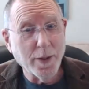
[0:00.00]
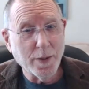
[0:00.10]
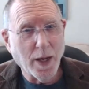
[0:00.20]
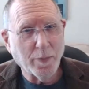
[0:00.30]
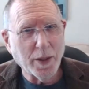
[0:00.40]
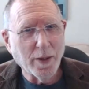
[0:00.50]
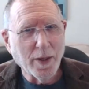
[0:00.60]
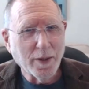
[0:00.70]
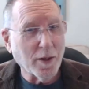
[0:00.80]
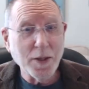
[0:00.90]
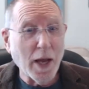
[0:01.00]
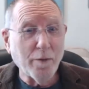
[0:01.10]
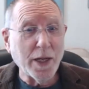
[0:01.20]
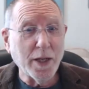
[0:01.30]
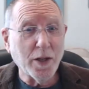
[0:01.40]
happy. Yeah. It doesn't have
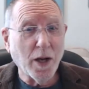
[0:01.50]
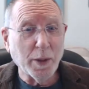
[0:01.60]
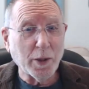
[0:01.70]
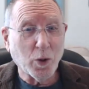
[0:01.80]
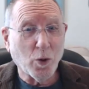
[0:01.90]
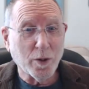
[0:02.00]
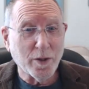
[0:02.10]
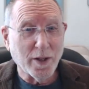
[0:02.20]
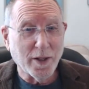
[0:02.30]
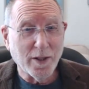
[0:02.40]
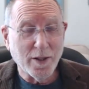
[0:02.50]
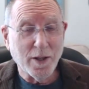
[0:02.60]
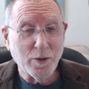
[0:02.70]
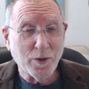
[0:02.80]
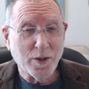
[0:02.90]
to be dominant chords in it. It's
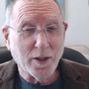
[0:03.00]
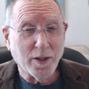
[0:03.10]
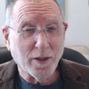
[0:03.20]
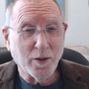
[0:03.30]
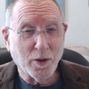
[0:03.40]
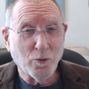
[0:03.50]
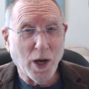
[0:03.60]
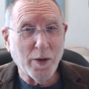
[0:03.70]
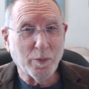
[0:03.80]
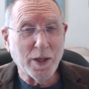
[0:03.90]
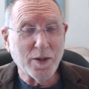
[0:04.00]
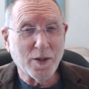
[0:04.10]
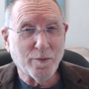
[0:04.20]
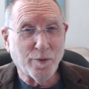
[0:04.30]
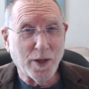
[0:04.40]
interesting. You can write a piece
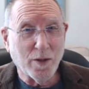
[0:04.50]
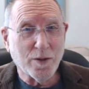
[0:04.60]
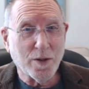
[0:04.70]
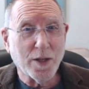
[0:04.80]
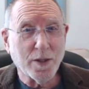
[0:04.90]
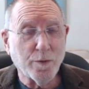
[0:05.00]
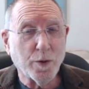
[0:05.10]
that feels as if